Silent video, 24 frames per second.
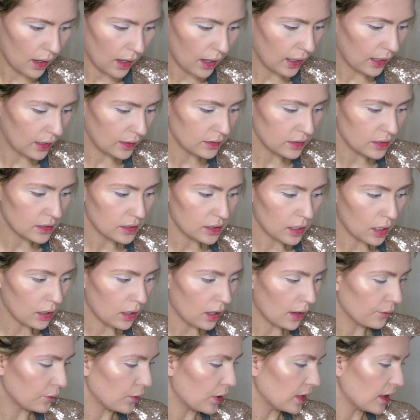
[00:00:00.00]
And to start
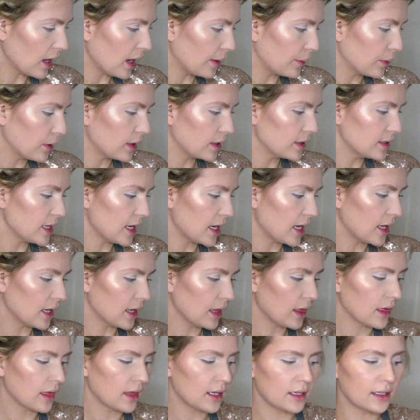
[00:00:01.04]
off with, I'm going to
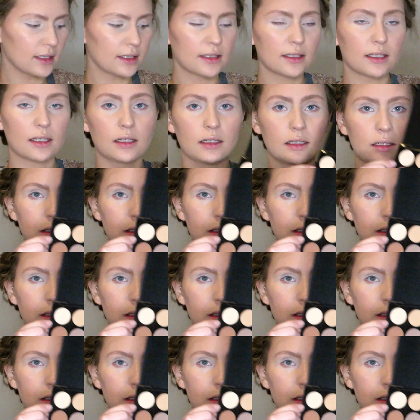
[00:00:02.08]
take this